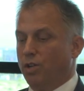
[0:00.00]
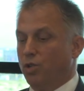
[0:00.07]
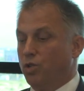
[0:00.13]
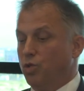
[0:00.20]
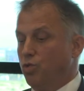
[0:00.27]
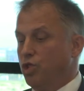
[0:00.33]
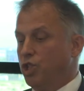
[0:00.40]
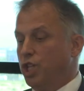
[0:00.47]

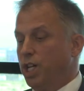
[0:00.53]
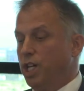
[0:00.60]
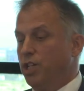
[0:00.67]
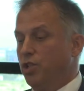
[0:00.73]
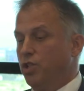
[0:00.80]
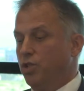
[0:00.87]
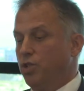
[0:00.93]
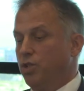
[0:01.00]
to
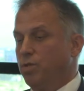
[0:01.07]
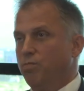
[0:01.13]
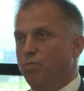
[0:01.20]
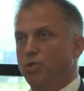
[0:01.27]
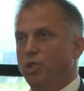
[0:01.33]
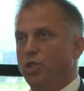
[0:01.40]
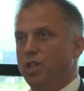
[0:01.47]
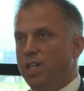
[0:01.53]
changes
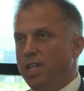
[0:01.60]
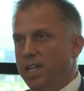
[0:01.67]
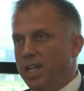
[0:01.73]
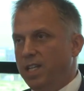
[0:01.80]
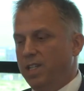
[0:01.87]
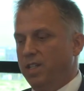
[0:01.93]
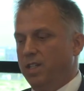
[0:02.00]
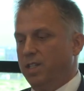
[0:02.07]
must
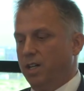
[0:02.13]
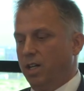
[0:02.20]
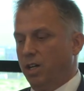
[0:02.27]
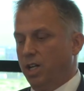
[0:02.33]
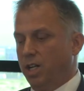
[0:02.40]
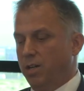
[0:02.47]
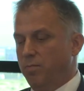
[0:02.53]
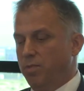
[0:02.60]

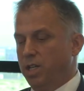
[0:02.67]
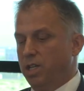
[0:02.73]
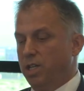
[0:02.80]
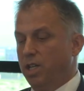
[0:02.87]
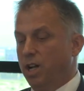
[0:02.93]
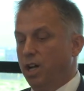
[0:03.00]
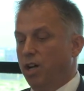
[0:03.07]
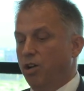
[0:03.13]
necessarily
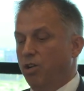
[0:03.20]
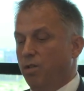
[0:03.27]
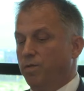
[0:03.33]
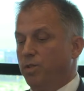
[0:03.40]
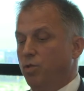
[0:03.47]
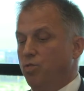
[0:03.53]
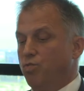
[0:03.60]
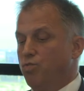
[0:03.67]
be of
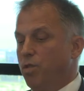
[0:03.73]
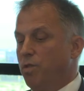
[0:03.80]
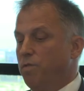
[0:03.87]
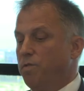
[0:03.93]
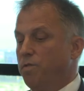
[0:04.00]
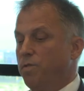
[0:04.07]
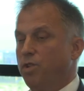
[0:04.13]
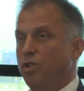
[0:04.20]
the
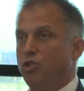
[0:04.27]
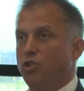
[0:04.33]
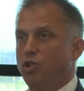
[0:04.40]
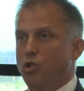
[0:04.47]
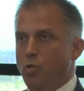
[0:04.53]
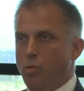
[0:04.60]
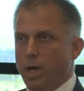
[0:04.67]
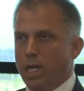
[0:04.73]
rough,
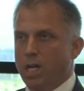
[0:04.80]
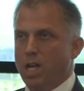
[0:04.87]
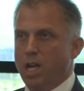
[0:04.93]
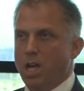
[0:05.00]
quick